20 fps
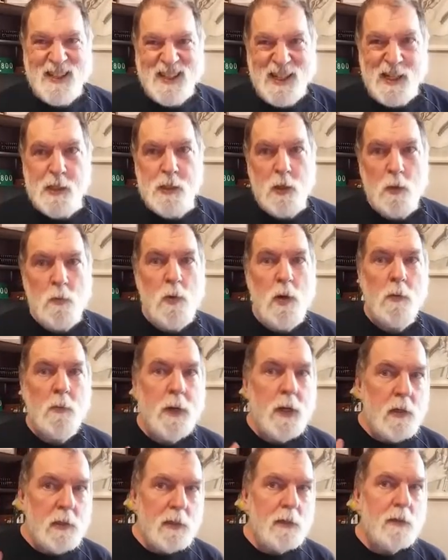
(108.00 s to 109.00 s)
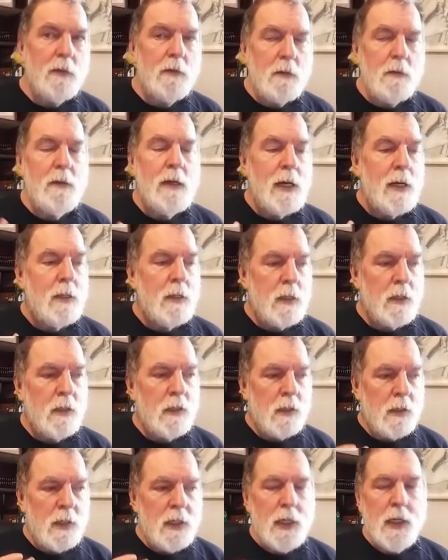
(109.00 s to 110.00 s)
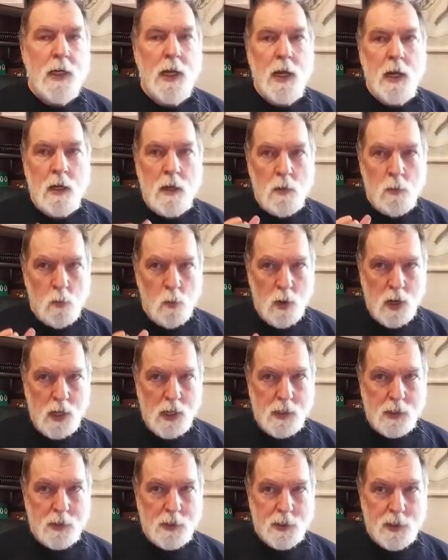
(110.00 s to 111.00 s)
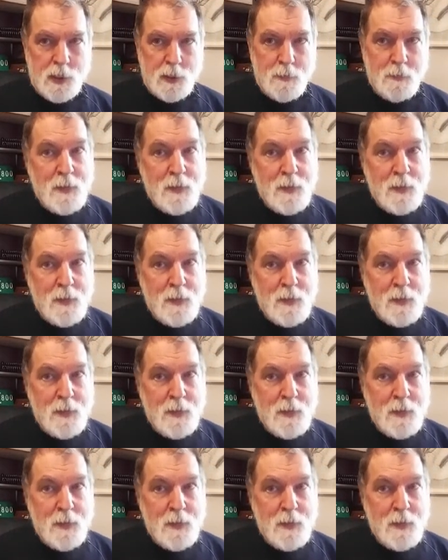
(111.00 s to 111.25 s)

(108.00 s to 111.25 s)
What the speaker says: These are what we call the leading ones.